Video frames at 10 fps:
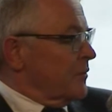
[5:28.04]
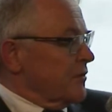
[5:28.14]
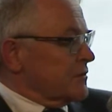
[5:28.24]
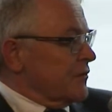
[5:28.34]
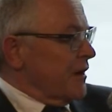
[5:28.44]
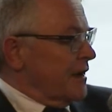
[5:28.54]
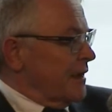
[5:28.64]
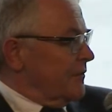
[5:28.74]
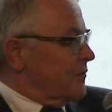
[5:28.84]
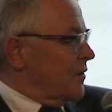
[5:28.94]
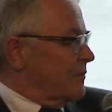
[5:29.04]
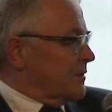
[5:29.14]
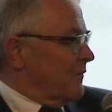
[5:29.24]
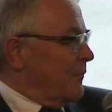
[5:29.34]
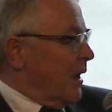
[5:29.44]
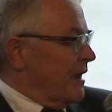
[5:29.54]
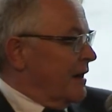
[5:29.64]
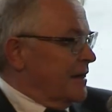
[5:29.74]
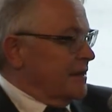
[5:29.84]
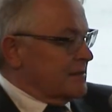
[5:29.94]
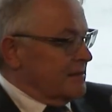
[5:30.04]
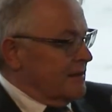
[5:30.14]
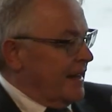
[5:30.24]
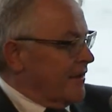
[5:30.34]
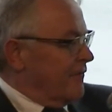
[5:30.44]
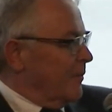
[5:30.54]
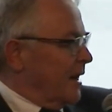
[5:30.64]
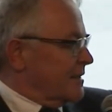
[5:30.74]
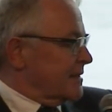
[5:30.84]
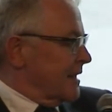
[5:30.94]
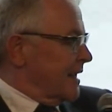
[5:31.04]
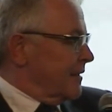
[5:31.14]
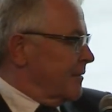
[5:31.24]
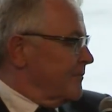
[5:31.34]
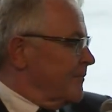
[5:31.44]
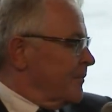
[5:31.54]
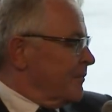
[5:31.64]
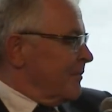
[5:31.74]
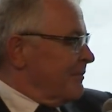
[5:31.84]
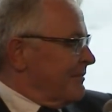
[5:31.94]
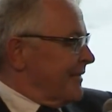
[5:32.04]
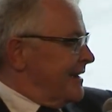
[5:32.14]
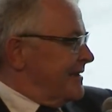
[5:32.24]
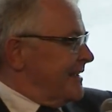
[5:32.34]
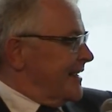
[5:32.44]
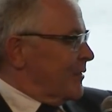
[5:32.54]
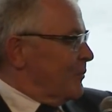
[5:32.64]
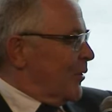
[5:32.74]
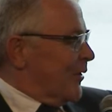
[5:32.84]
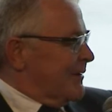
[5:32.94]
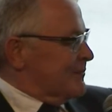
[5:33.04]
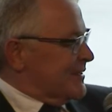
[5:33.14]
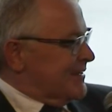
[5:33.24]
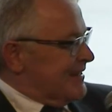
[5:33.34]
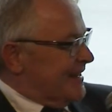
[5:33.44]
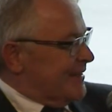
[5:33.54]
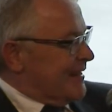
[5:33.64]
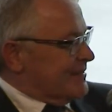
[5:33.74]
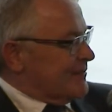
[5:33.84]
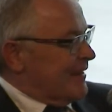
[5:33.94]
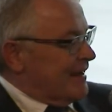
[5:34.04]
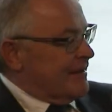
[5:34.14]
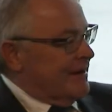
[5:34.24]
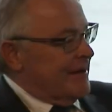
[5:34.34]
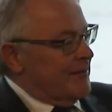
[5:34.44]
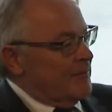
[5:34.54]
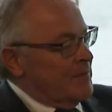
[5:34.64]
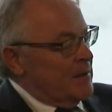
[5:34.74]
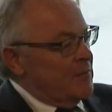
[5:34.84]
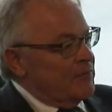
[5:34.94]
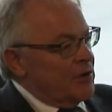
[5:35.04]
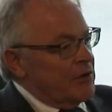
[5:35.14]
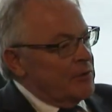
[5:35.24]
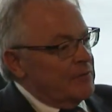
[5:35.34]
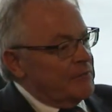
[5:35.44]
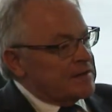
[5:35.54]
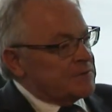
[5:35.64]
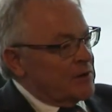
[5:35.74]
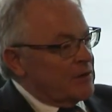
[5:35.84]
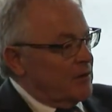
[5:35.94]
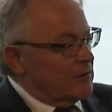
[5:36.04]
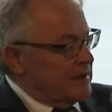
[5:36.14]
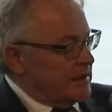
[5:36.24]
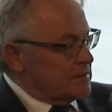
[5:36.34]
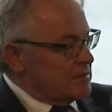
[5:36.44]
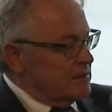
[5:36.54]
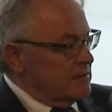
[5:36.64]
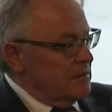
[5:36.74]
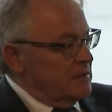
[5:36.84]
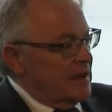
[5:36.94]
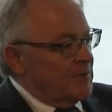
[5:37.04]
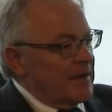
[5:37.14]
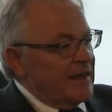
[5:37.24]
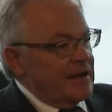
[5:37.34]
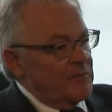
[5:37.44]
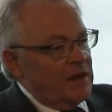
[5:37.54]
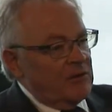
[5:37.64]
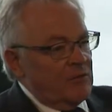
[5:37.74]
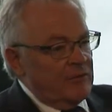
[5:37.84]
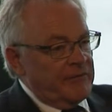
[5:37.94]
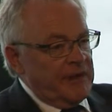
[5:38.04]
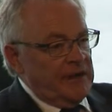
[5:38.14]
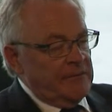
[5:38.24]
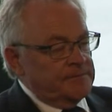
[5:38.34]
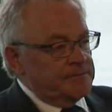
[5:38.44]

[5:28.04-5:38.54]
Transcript: Australia in terms of MAIs and lack of bugs that eat the blue gums and things of that kind. But if you go to investment context, and by that I mean all of the